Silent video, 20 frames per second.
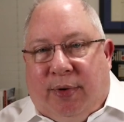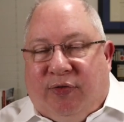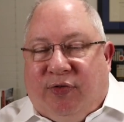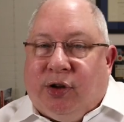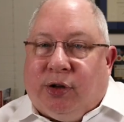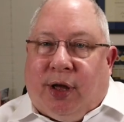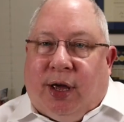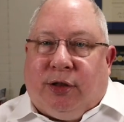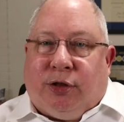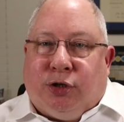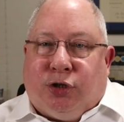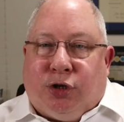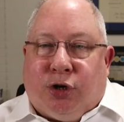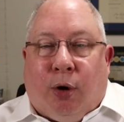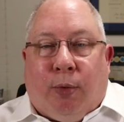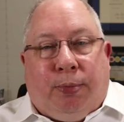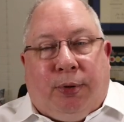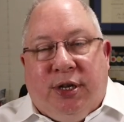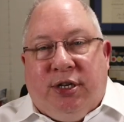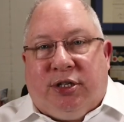If you like the
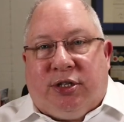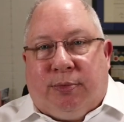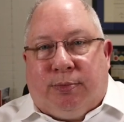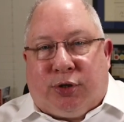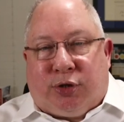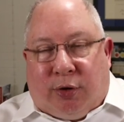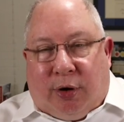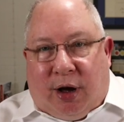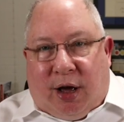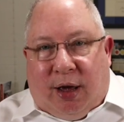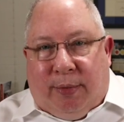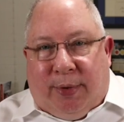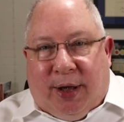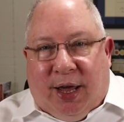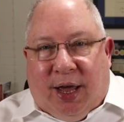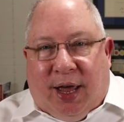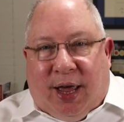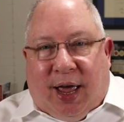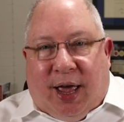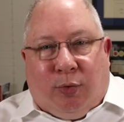show, please subscribe,
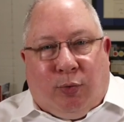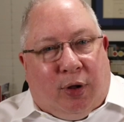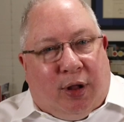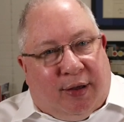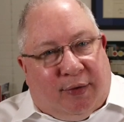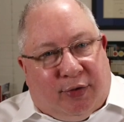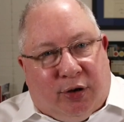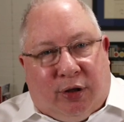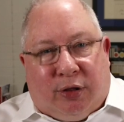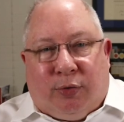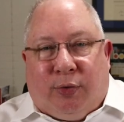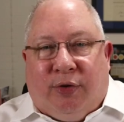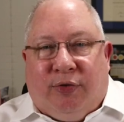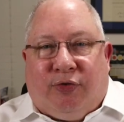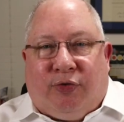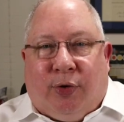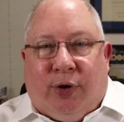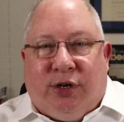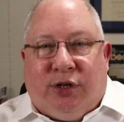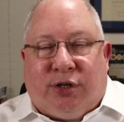and we'll have another one
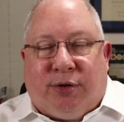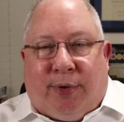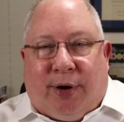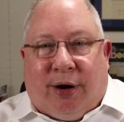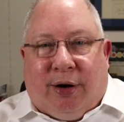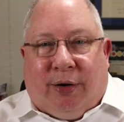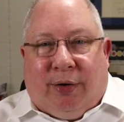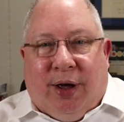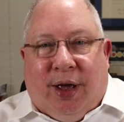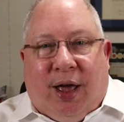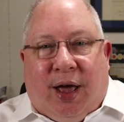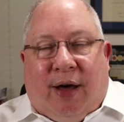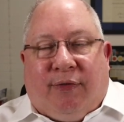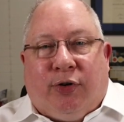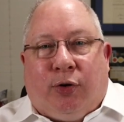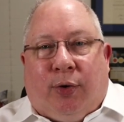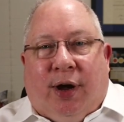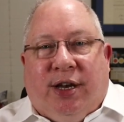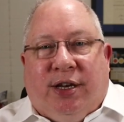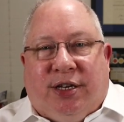for you tomorrow.
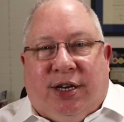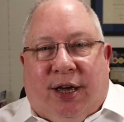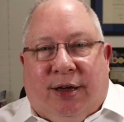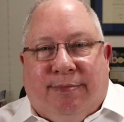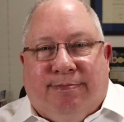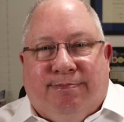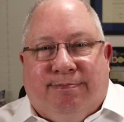Have a great day.